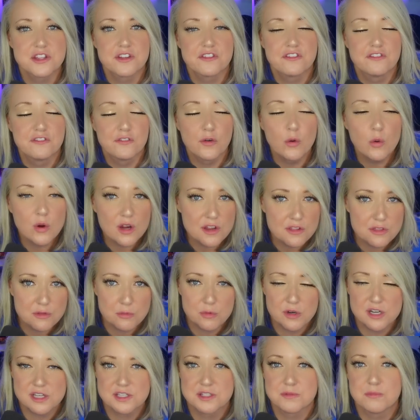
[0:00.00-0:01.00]
the 4th
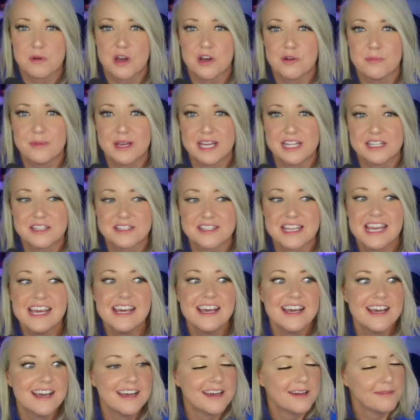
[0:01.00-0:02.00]
worst moment,
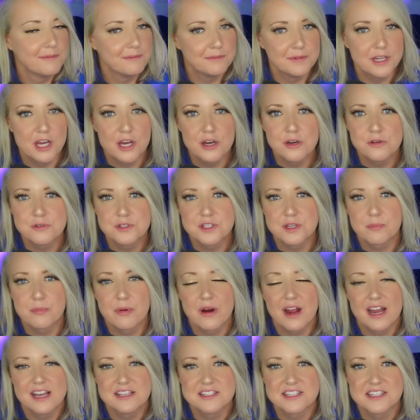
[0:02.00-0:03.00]
no
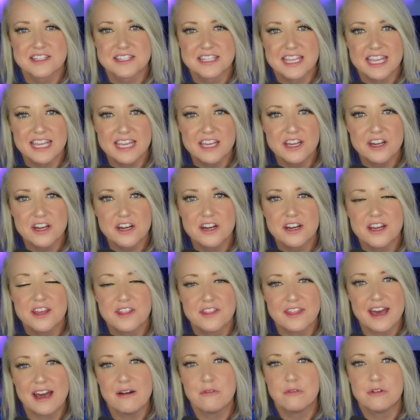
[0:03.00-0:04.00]
surprises here,
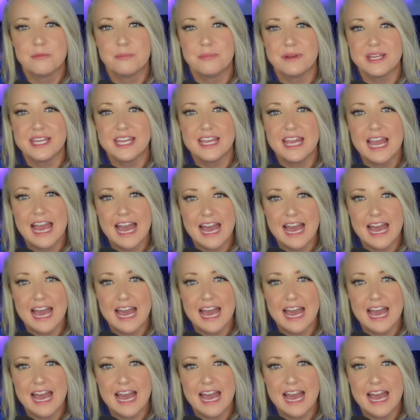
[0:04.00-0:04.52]
that would be